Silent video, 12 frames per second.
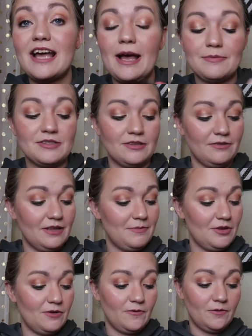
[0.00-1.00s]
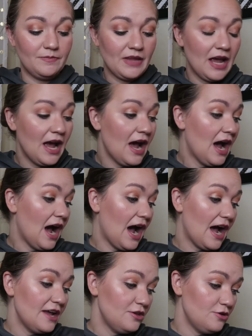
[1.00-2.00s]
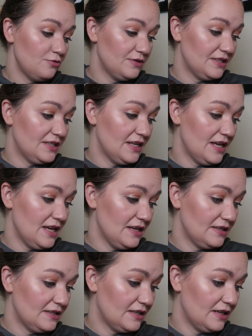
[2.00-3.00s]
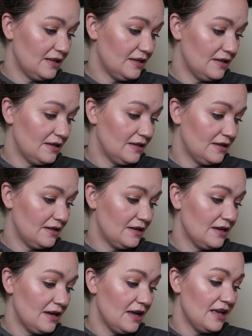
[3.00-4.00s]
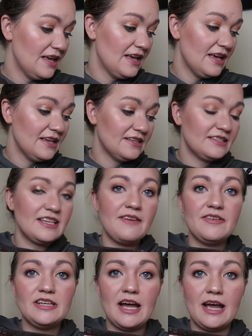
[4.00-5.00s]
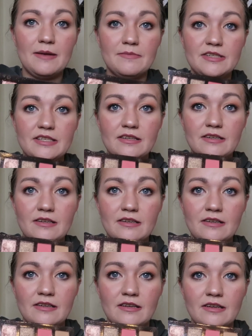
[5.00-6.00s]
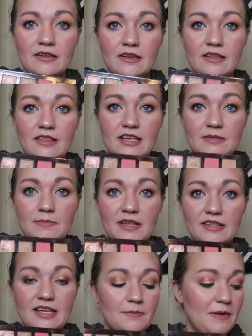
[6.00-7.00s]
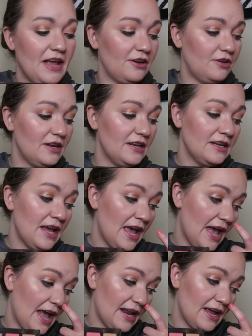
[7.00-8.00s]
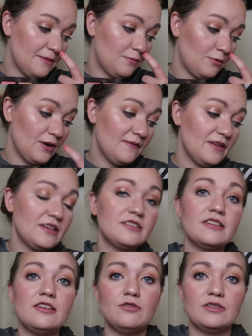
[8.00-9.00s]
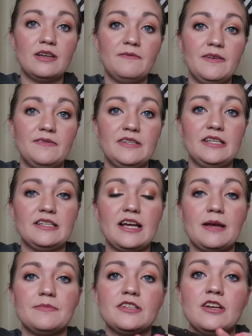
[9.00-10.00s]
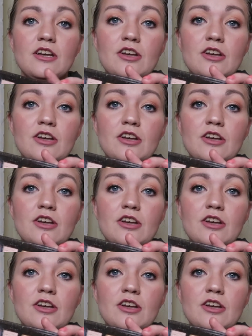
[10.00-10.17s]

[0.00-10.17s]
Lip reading: Absolutely beautiful. I used it 7 times this month to hit pan on it, and I had previously used it 15 times.